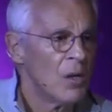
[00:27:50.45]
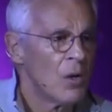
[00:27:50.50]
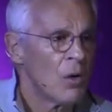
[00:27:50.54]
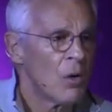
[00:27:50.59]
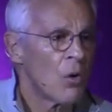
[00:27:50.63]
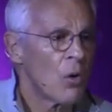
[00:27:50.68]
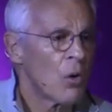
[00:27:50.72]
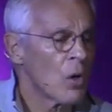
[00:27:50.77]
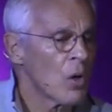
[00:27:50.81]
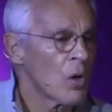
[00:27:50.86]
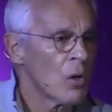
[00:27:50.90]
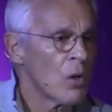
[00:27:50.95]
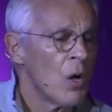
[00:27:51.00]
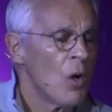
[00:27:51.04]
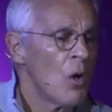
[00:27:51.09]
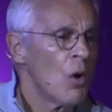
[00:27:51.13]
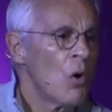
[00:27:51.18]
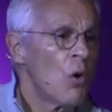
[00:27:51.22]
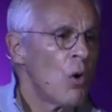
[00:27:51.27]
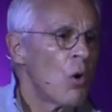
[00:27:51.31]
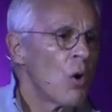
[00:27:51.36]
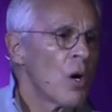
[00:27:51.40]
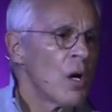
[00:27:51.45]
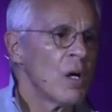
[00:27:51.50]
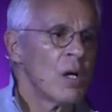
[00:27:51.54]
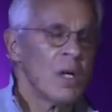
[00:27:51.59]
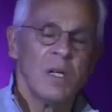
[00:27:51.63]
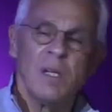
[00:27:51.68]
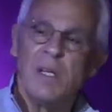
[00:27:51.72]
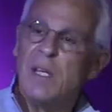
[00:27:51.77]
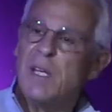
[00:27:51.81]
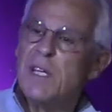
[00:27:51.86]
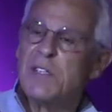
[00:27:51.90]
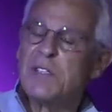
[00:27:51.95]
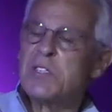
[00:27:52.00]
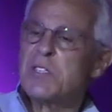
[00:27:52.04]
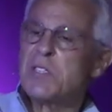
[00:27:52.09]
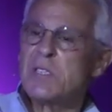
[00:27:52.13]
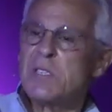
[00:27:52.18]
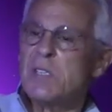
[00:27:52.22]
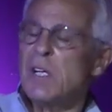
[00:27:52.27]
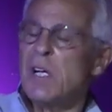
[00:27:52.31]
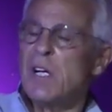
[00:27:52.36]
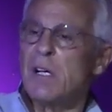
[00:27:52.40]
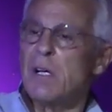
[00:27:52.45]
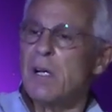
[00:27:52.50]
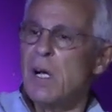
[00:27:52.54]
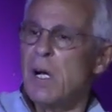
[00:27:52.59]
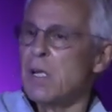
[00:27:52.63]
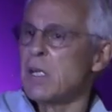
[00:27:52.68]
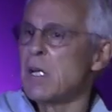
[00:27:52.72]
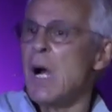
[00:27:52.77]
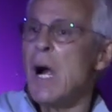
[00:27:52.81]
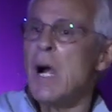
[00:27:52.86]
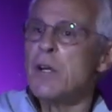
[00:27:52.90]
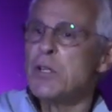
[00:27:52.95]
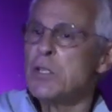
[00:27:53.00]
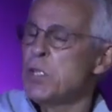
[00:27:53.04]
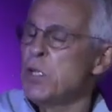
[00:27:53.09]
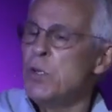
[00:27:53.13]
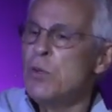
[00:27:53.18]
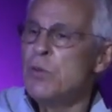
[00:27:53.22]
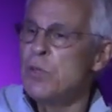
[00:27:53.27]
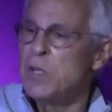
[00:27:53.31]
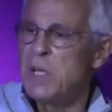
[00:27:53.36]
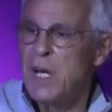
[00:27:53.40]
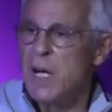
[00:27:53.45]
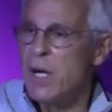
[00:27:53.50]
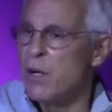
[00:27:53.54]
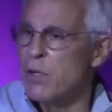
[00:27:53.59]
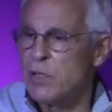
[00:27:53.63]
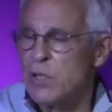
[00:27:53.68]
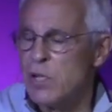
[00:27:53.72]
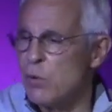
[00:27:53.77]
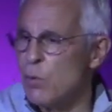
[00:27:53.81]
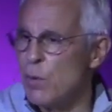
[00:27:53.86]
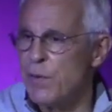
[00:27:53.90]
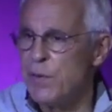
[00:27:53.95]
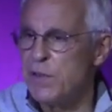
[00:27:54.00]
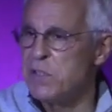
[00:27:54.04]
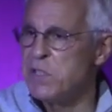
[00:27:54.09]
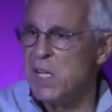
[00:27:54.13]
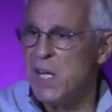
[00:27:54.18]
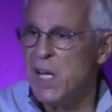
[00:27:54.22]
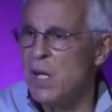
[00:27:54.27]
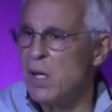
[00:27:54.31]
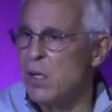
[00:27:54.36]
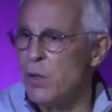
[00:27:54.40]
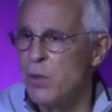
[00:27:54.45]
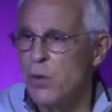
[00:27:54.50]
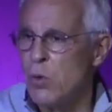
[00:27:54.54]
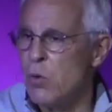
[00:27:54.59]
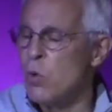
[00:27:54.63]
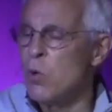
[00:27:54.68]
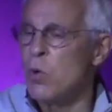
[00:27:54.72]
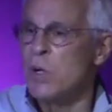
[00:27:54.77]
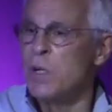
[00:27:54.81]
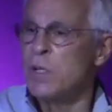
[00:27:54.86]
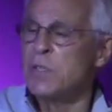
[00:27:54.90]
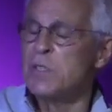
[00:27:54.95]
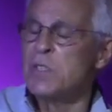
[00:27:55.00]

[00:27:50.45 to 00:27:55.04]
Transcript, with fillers: or, or it's a, a cartoon character with a tail and horns.